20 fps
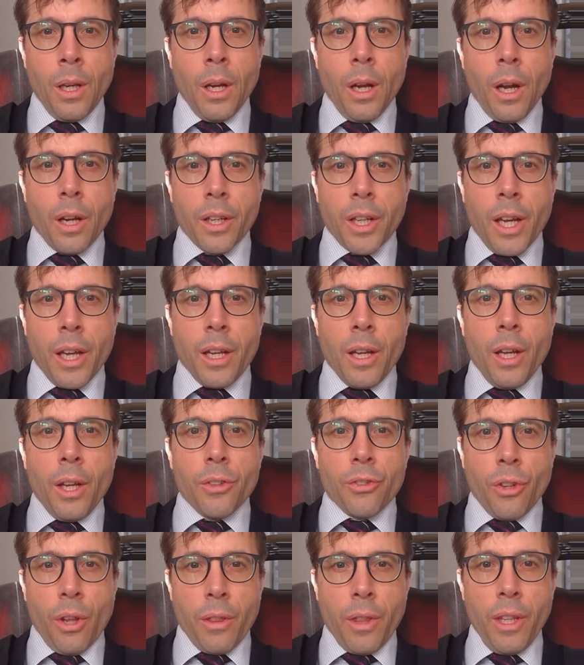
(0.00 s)
Okay,
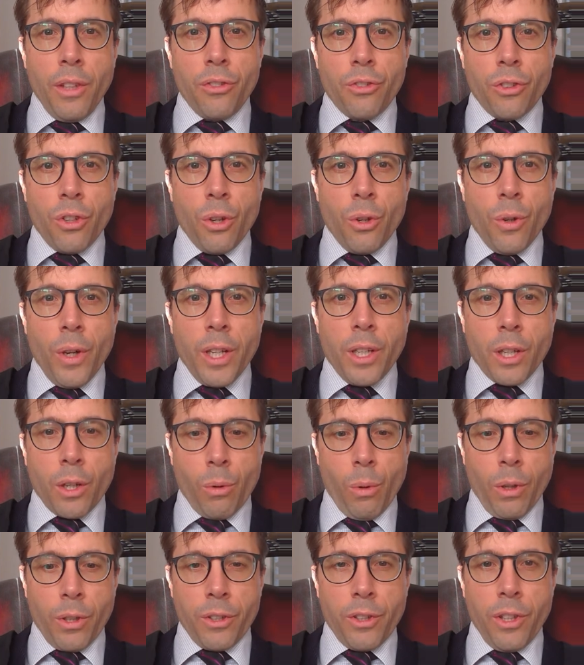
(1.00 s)
so these two
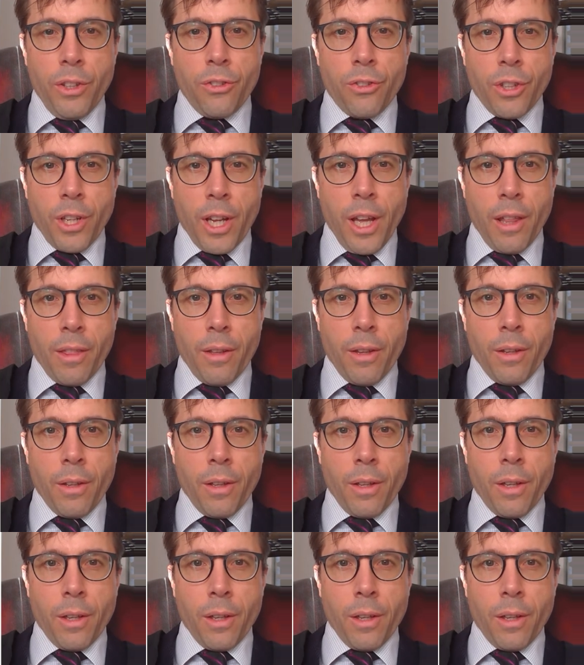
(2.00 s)
inequalities together